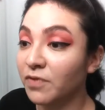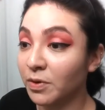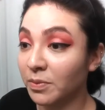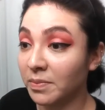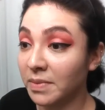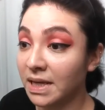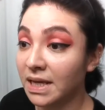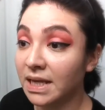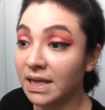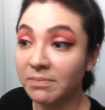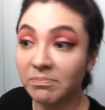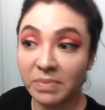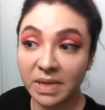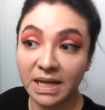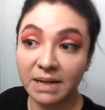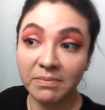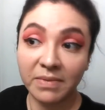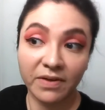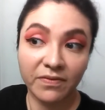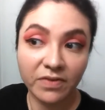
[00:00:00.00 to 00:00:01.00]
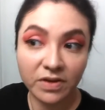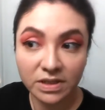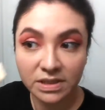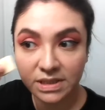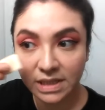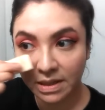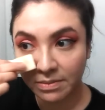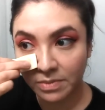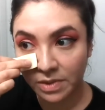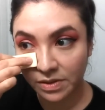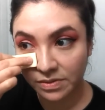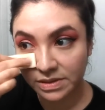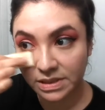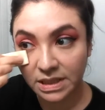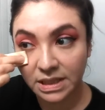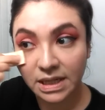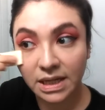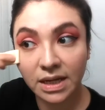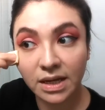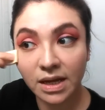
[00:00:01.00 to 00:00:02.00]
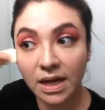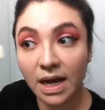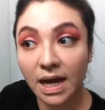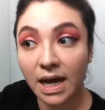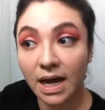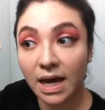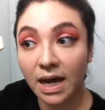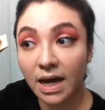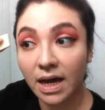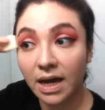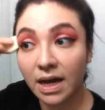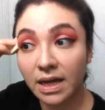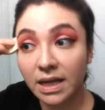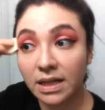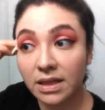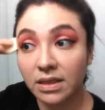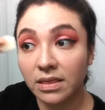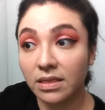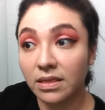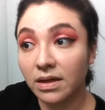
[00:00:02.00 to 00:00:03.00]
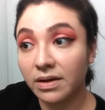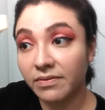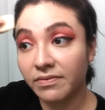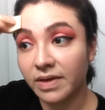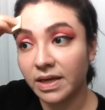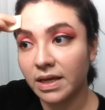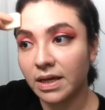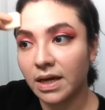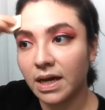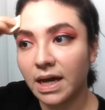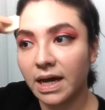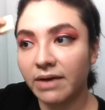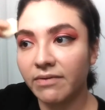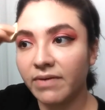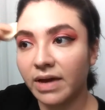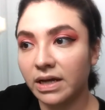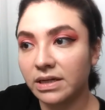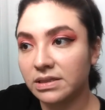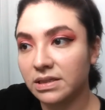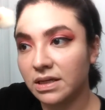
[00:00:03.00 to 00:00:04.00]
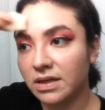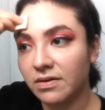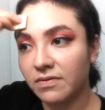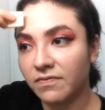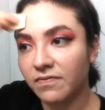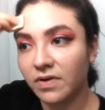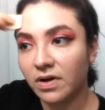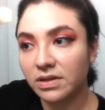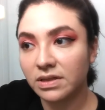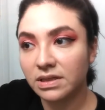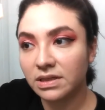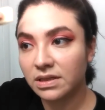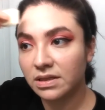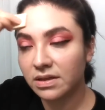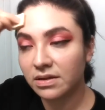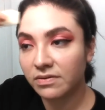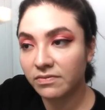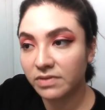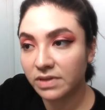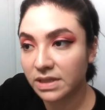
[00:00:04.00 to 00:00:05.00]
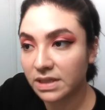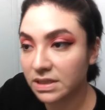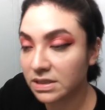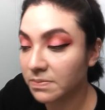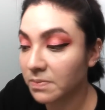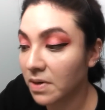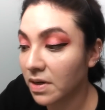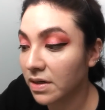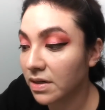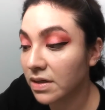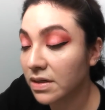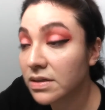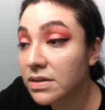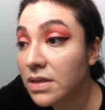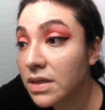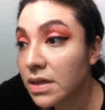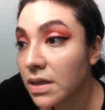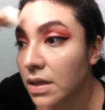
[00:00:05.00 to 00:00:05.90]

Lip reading: For me, being my first time using it, I love it. I've actually fallen in love with this product.